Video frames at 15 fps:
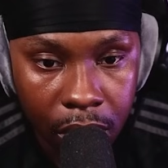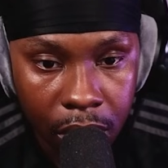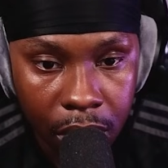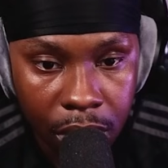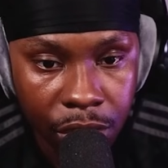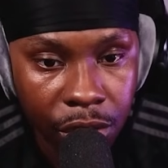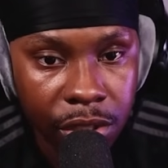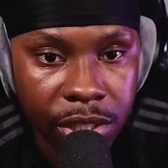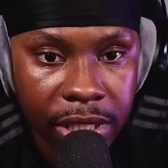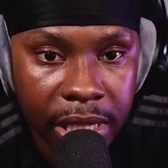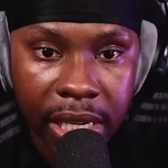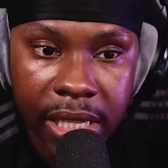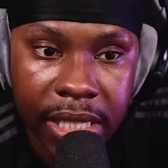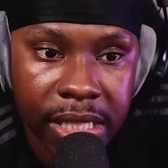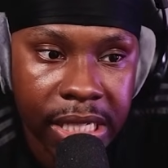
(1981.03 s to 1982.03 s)
So
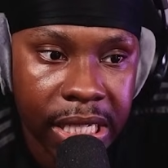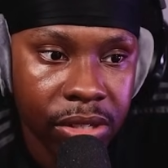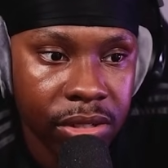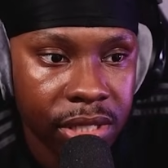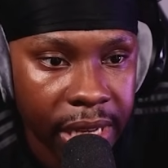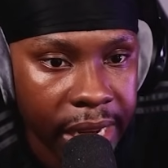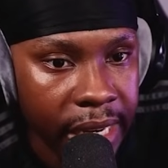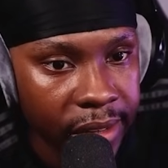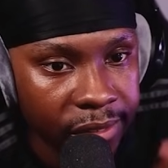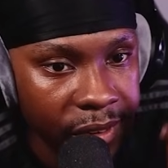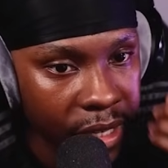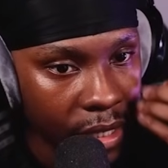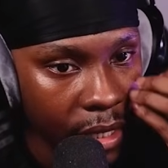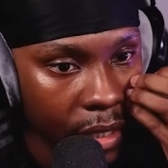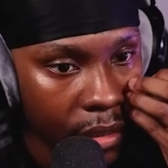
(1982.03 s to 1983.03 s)
did she not say
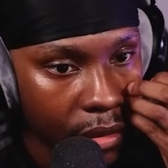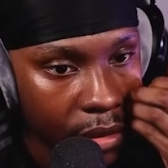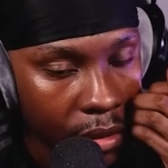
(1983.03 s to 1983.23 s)
anything then?